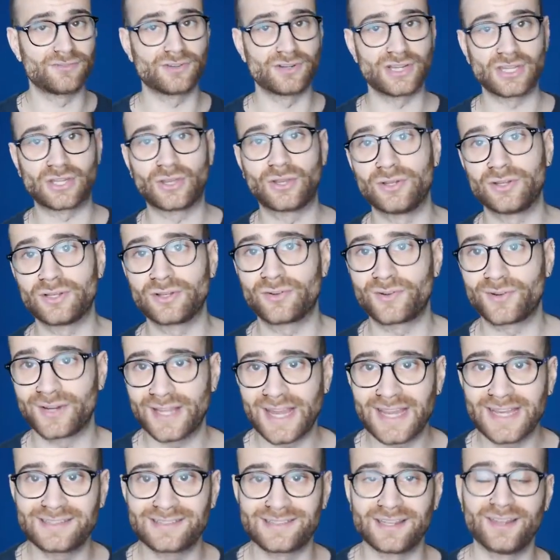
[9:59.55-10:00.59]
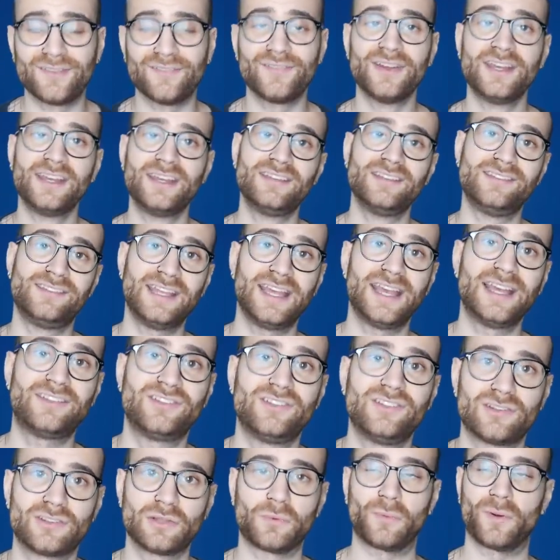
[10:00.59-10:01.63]
really good and creative,
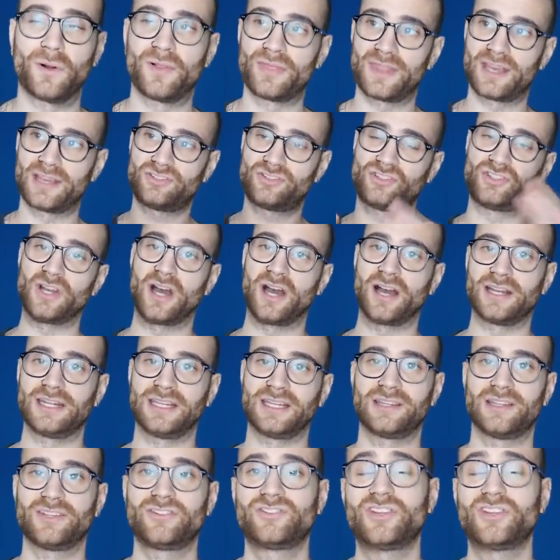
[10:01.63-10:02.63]
Ziyech is the one that's shining, the